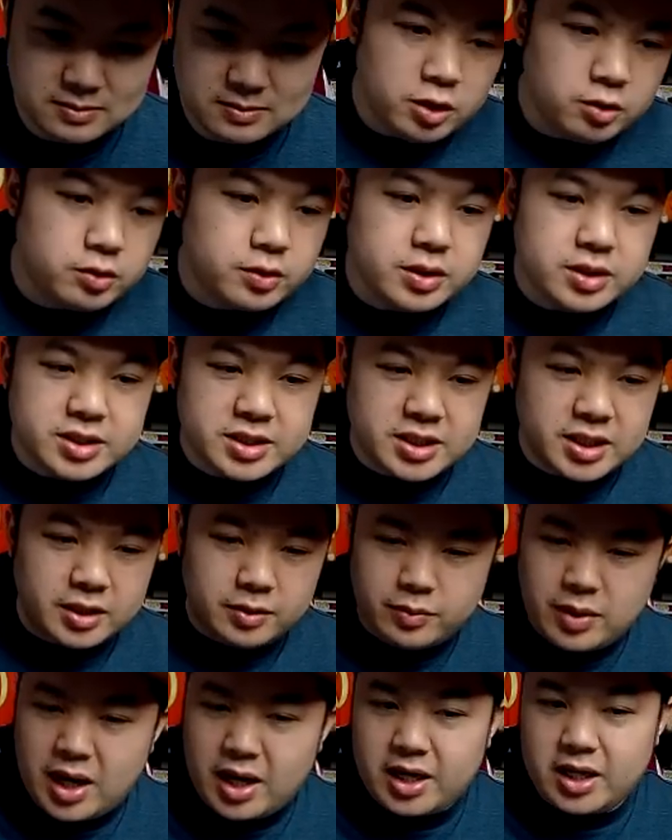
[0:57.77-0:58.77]
You could
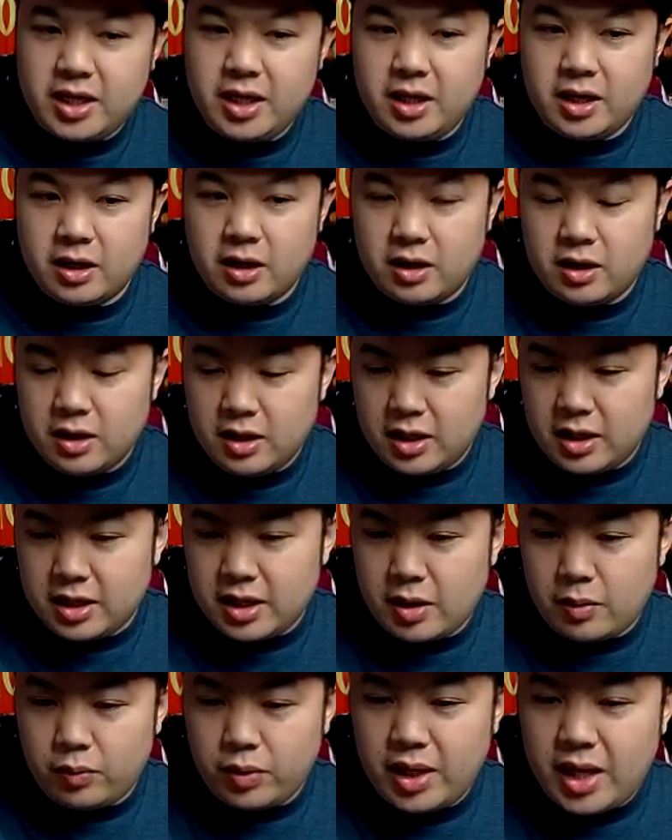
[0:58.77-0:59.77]
see right here
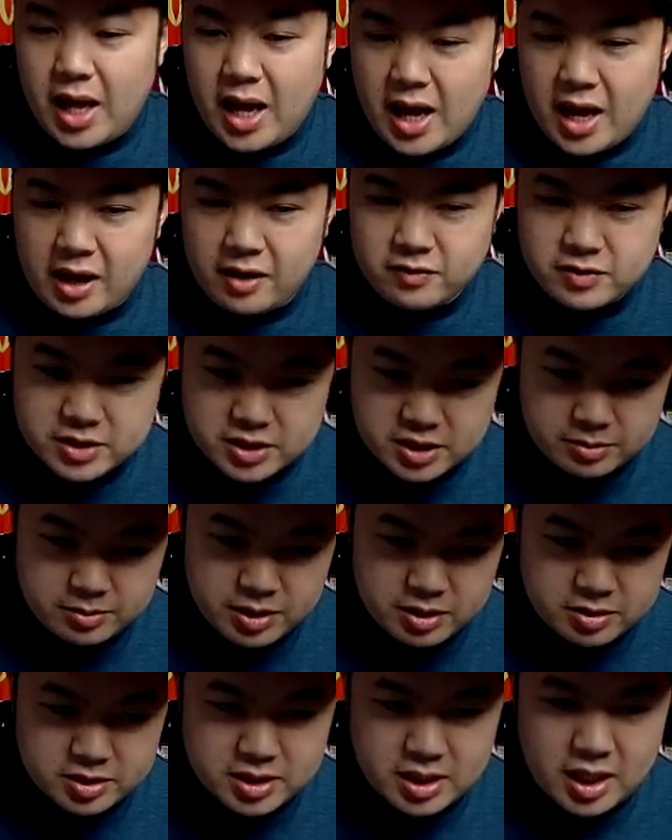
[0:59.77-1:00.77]
that we have some
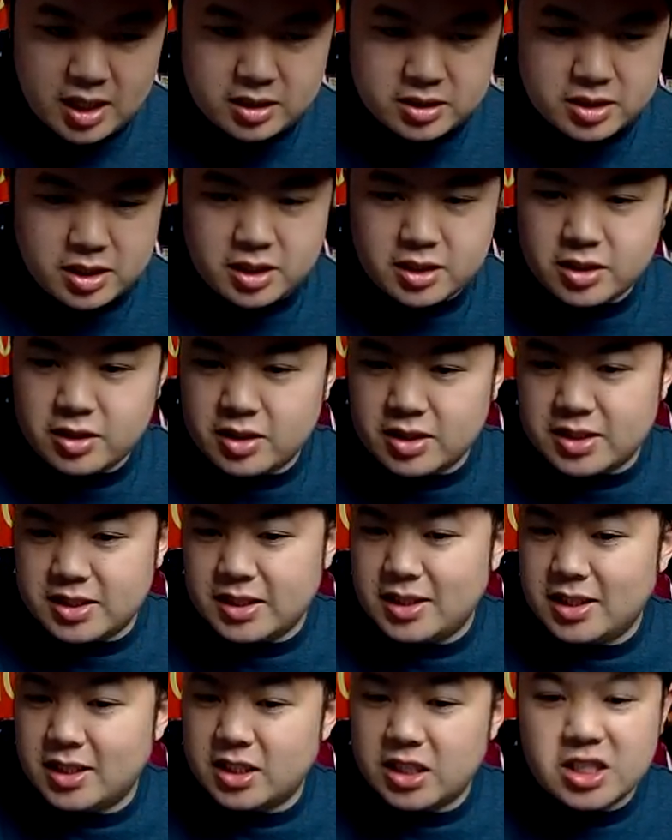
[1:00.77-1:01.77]
new sliders on. You can
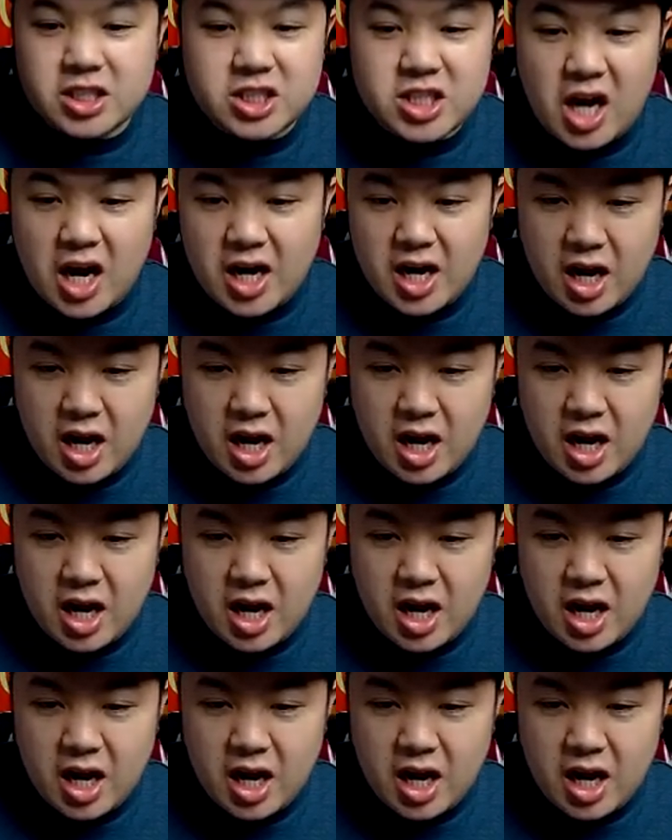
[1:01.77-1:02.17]
see that the shot